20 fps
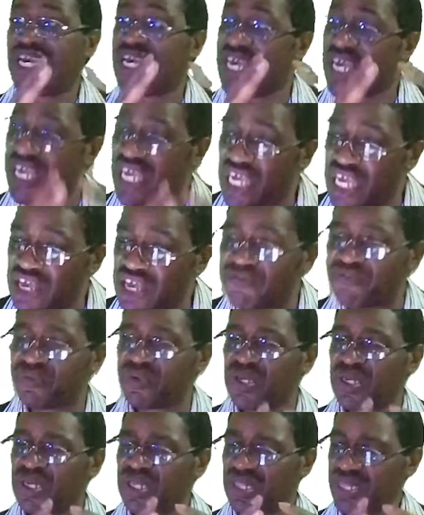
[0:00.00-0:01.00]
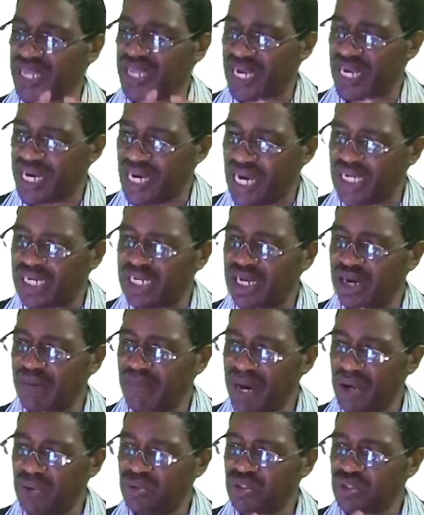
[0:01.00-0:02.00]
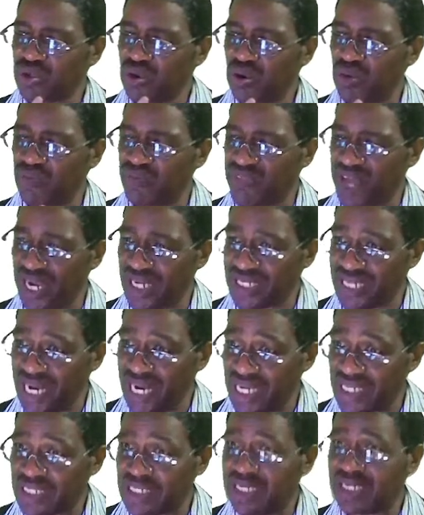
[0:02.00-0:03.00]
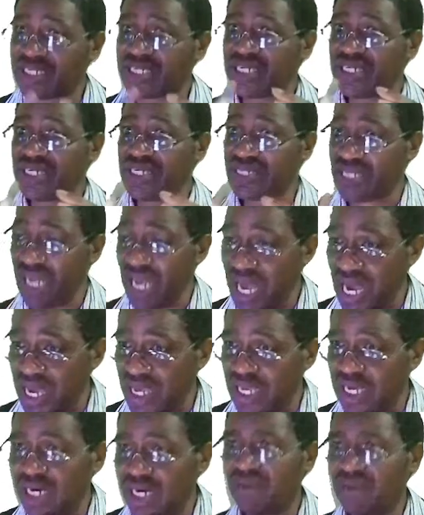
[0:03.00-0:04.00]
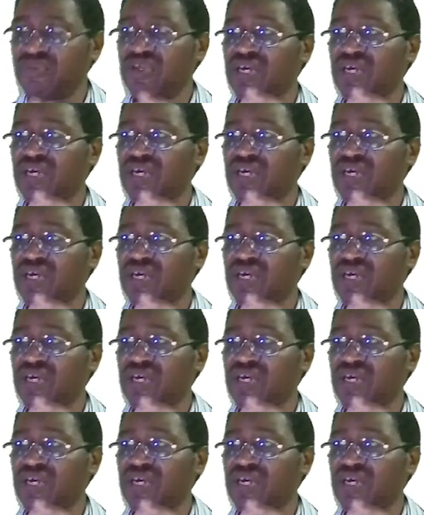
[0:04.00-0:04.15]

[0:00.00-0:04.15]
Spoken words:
if the carrying amount of that asset is higher